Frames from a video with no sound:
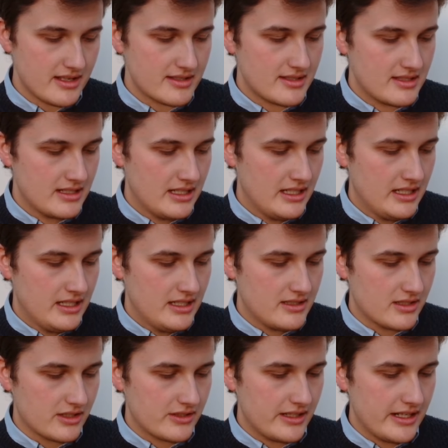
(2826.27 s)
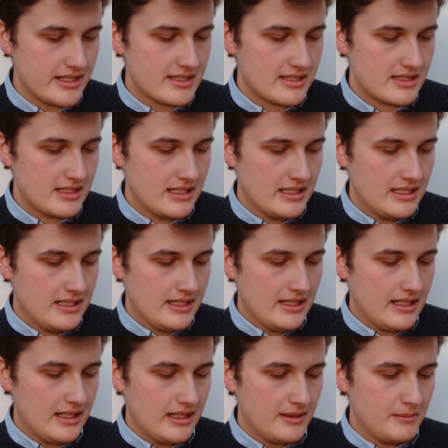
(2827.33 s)
us to Christ.
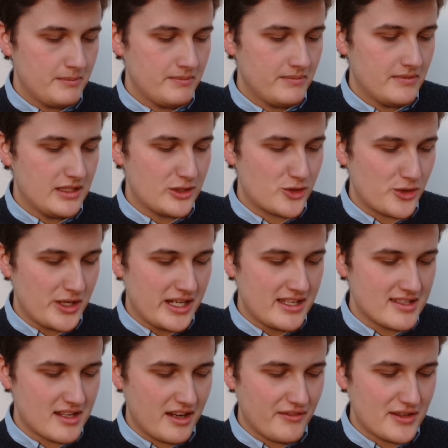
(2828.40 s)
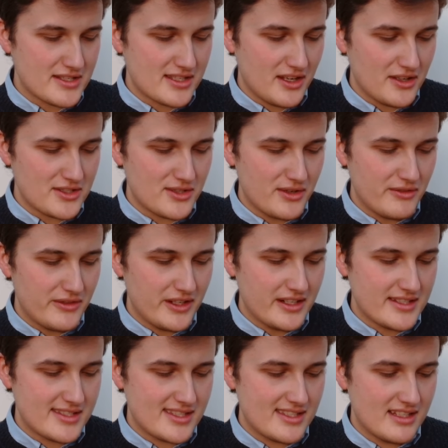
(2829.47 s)
Um, the tree is obviously also a very
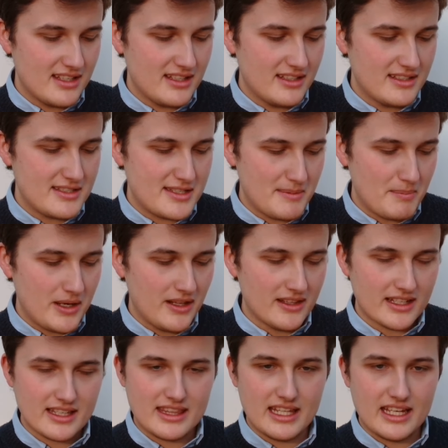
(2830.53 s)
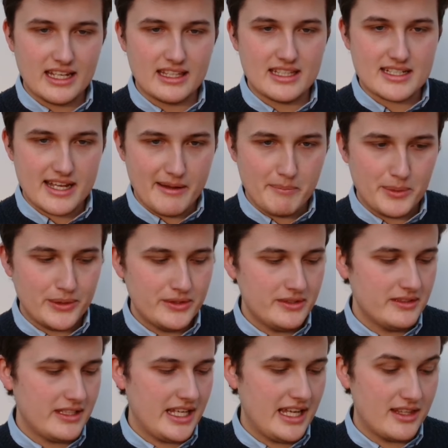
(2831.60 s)
s- symbolic thing in the
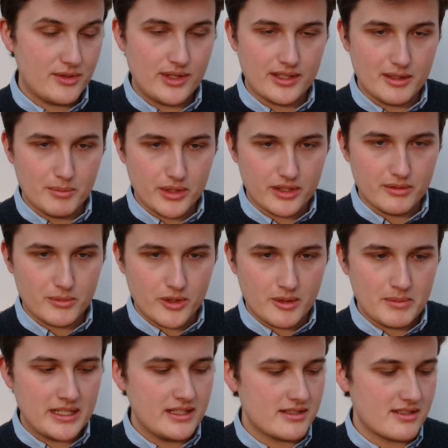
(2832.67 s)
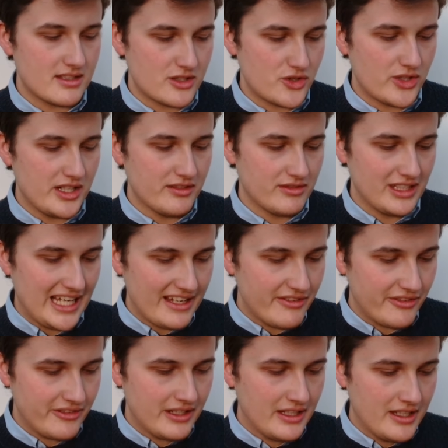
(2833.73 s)
temple and throughout the Book of Mormon. It's the tree of
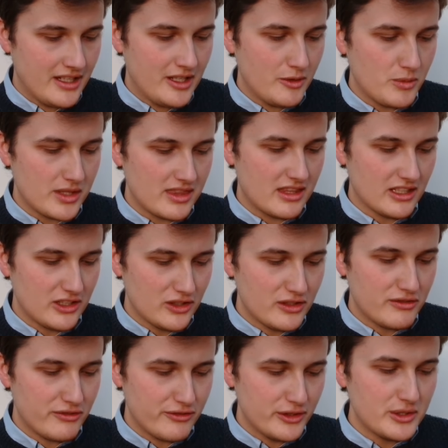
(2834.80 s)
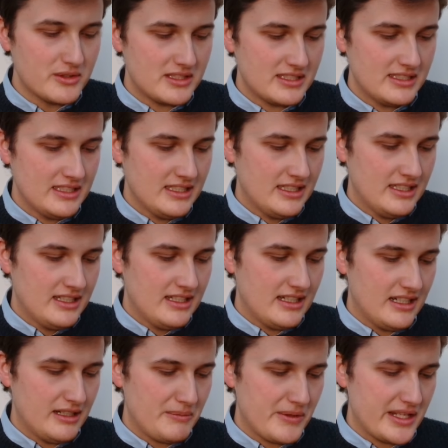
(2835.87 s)
life with the good fruit
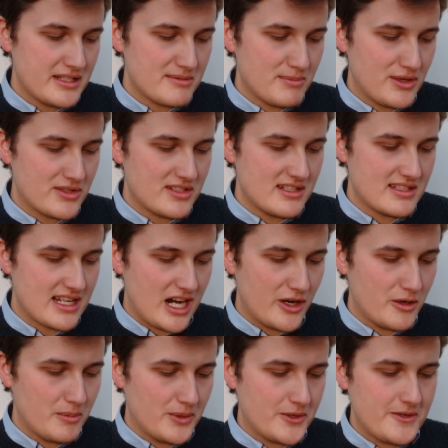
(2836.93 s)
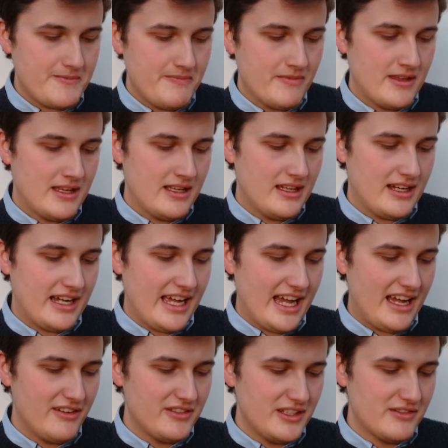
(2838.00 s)
um, that is most desirable. I
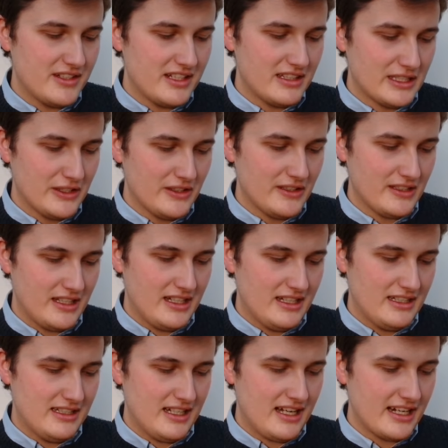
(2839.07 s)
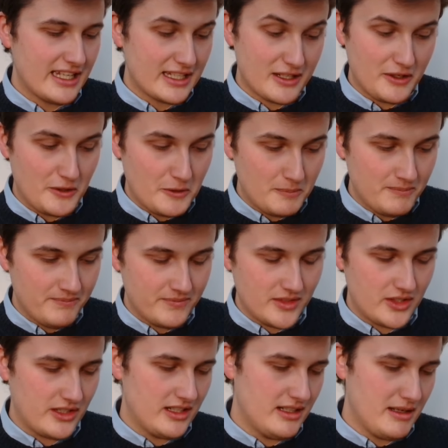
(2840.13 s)
have even a little uh, honeycomb
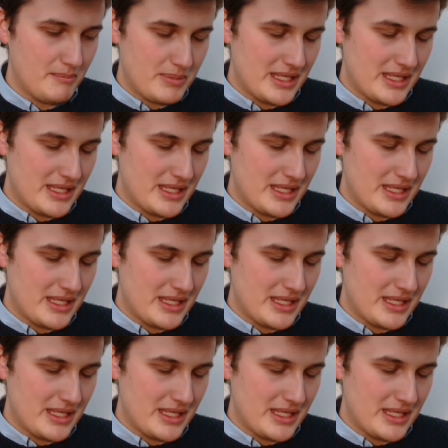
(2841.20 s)
or a